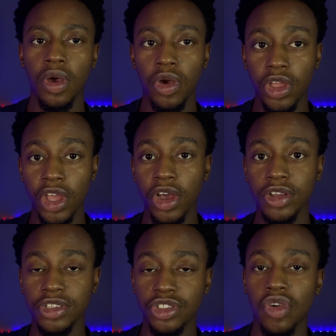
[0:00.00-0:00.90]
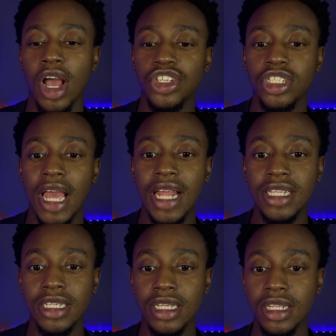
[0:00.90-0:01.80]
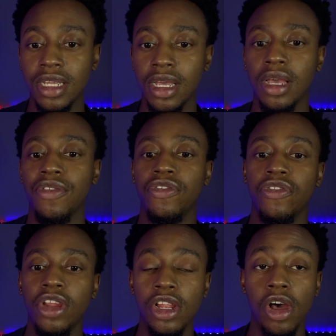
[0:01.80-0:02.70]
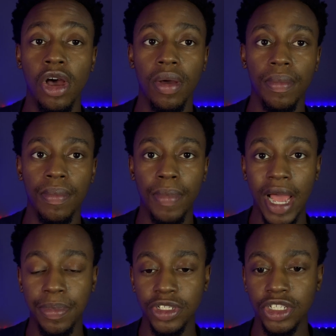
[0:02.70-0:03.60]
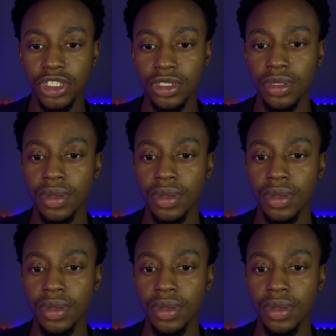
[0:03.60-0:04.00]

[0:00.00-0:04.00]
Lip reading: Okay, y'all, so I just entered a 3-lot buy position